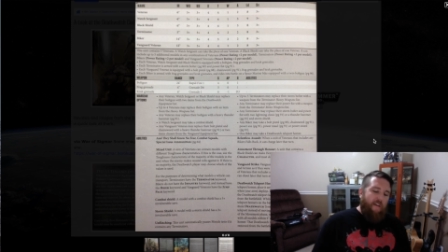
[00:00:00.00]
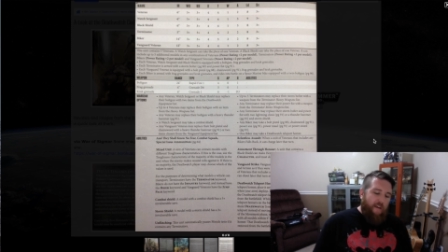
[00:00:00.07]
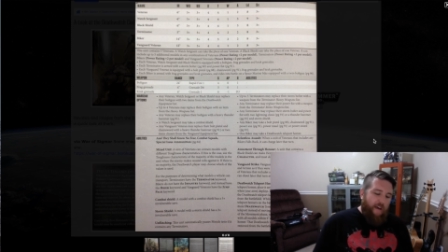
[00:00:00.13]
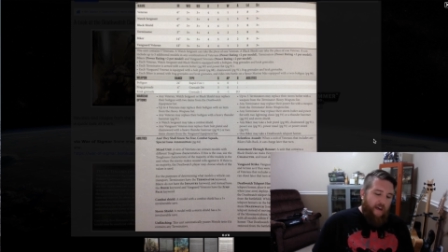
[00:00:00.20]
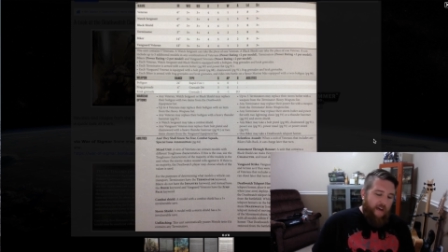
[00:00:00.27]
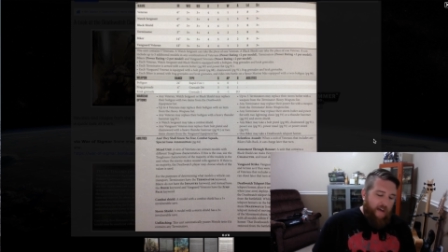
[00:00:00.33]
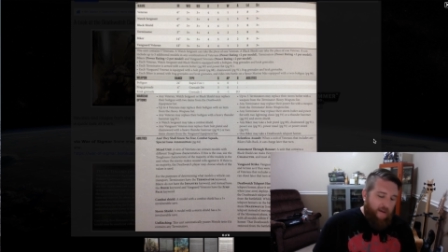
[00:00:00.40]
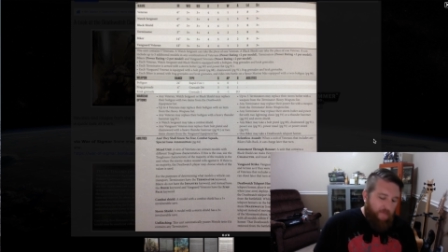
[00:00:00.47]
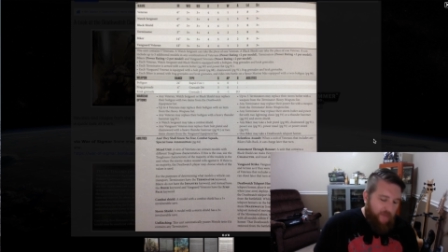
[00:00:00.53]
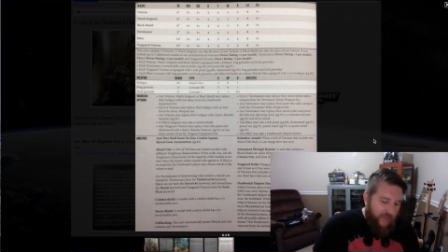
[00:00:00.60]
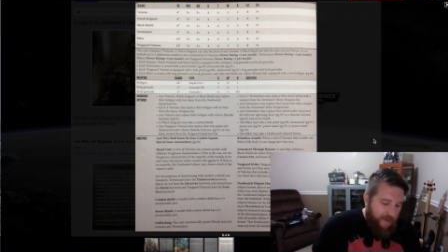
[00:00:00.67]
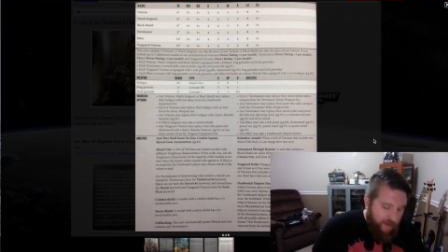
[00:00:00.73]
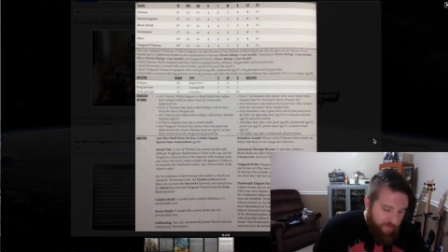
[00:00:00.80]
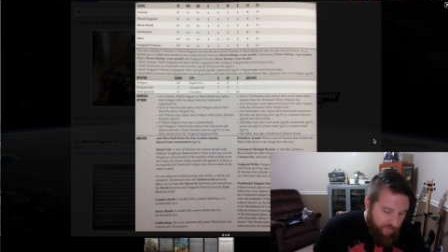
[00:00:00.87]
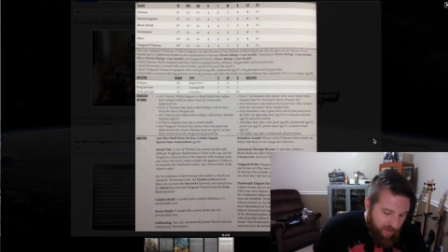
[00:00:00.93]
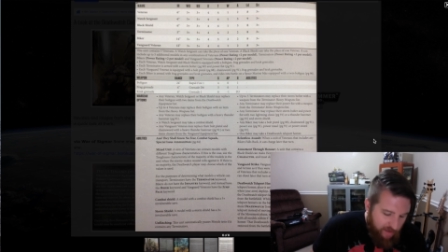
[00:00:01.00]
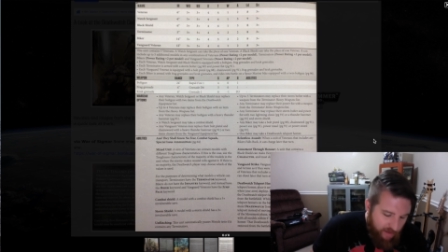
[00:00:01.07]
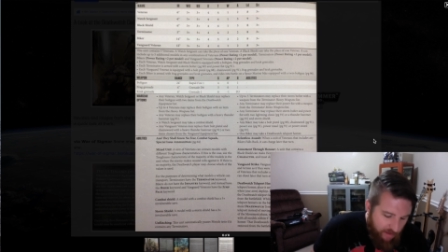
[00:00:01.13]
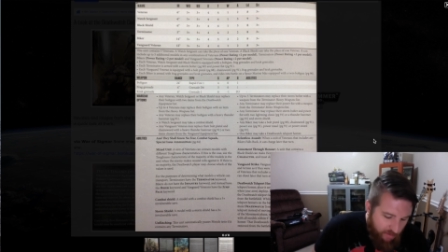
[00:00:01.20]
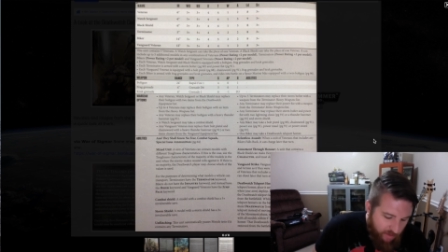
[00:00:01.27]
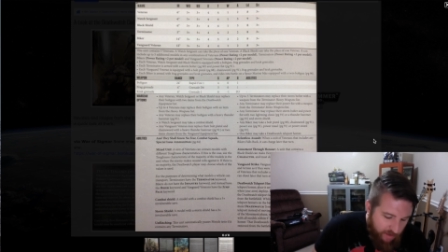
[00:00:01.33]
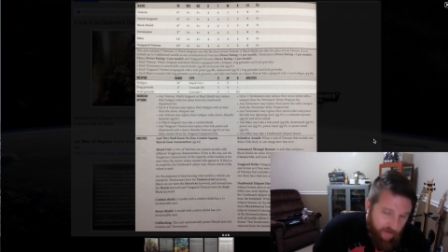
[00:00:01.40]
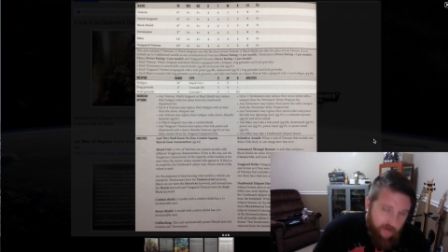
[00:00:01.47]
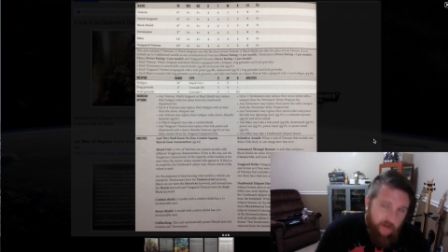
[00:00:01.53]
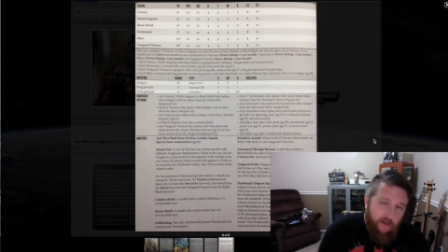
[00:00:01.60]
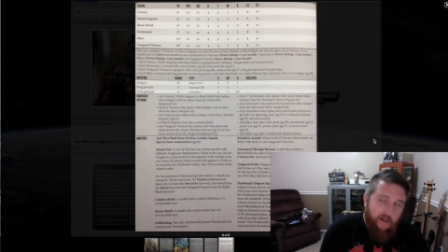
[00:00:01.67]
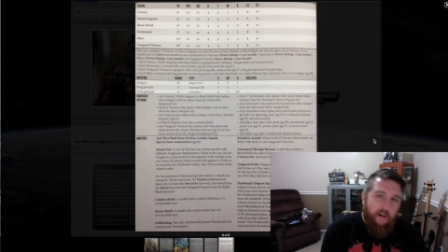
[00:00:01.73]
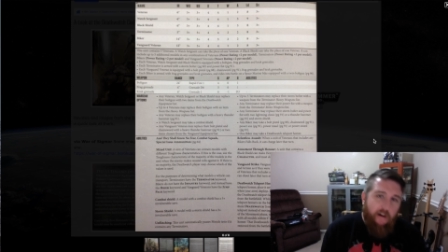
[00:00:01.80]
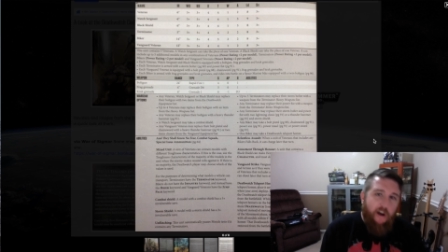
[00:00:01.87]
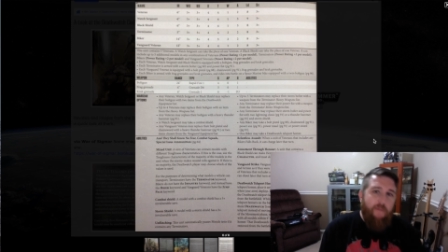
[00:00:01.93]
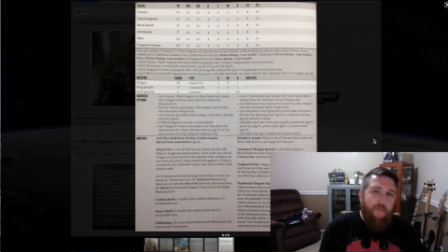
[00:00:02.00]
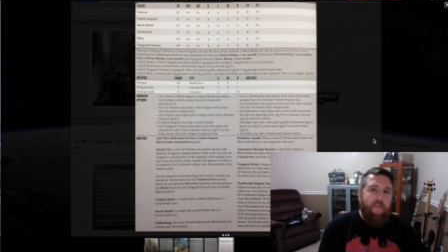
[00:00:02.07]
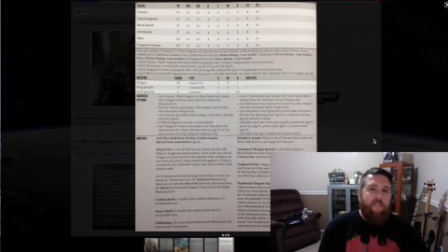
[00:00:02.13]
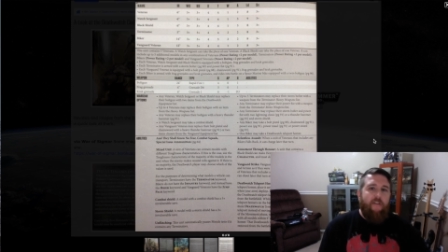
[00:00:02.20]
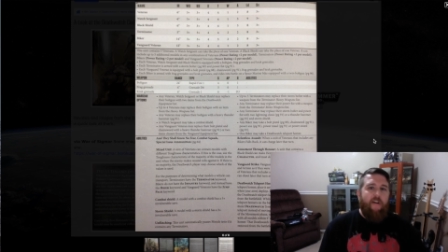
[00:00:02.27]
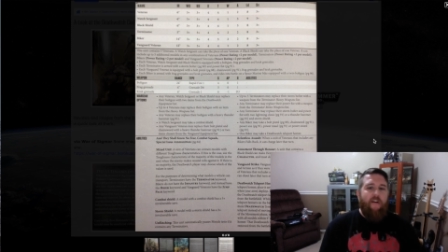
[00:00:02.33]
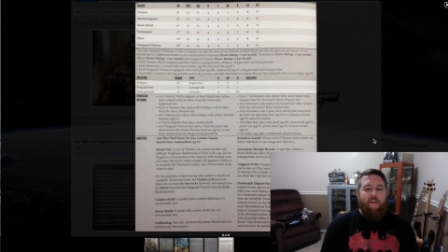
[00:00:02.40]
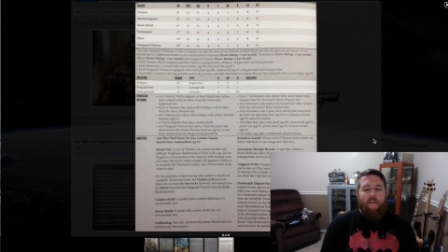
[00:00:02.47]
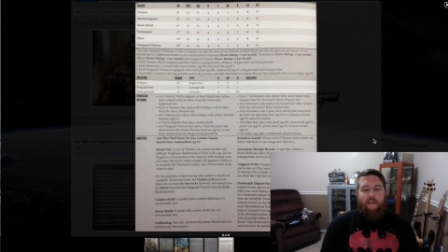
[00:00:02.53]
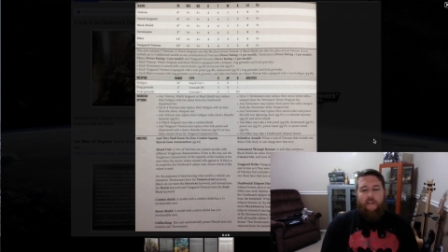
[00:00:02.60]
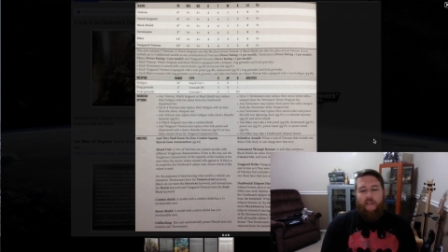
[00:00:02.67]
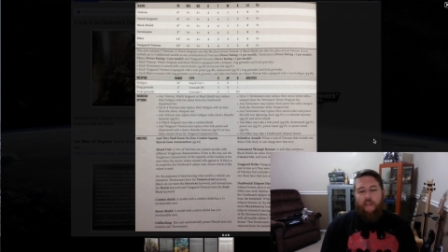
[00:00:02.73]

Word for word: Um, comment below what your current armies are